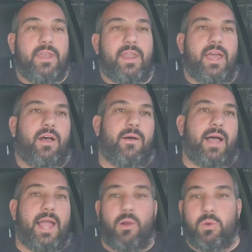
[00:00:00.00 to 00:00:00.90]
Now,
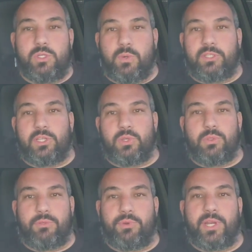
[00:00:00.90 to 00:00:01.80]
I always wanted to do
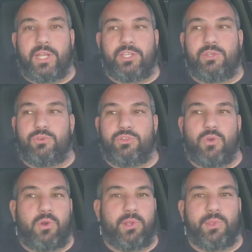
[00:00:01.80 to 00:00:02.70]
the 392
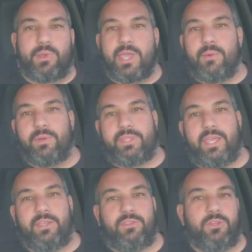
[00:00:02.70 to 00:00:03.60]
stroker, looking at what
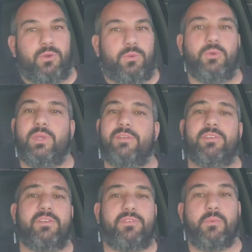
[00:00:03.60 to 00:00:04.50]
they can do.
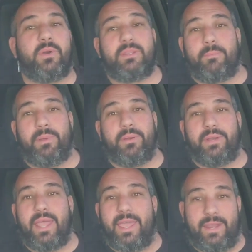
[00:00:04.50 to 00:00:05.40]
Even if I wanted to build
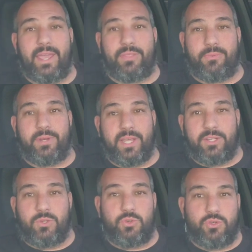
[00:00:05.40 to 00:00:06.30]
an NA
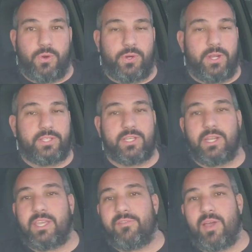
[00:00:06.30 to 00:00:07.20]
392 stroker, it's going
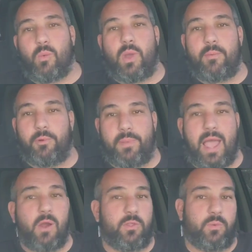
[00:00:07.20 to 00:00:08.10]
to give out way more
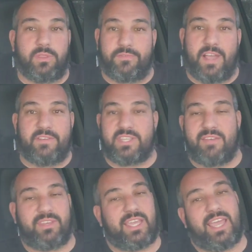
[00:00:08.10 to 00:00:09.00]
power than what the
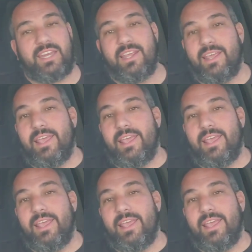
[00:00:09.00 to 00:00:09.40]
5.7 can.